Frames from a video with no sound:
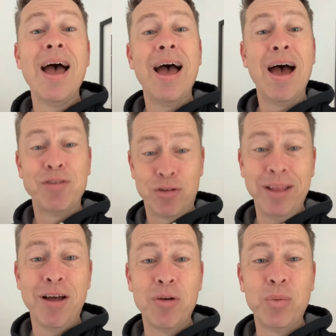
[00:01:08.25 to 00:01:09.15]
Have a
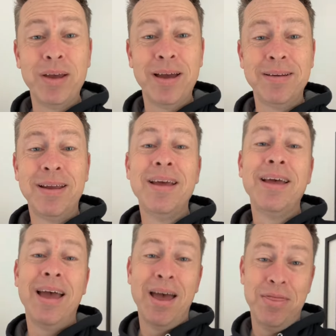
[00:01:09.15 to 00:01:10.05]
great long weekend,
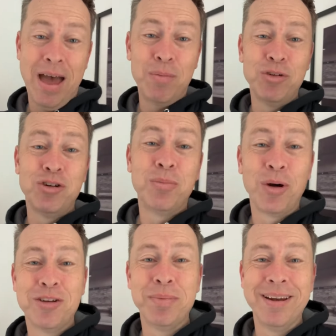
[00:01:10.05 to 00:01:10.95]
and that was your
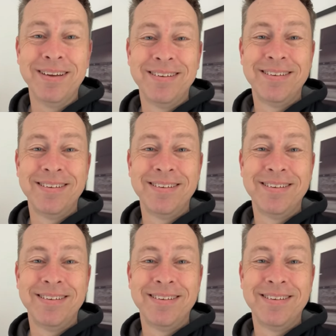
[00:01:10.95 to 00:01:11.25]
Mortgage Minute.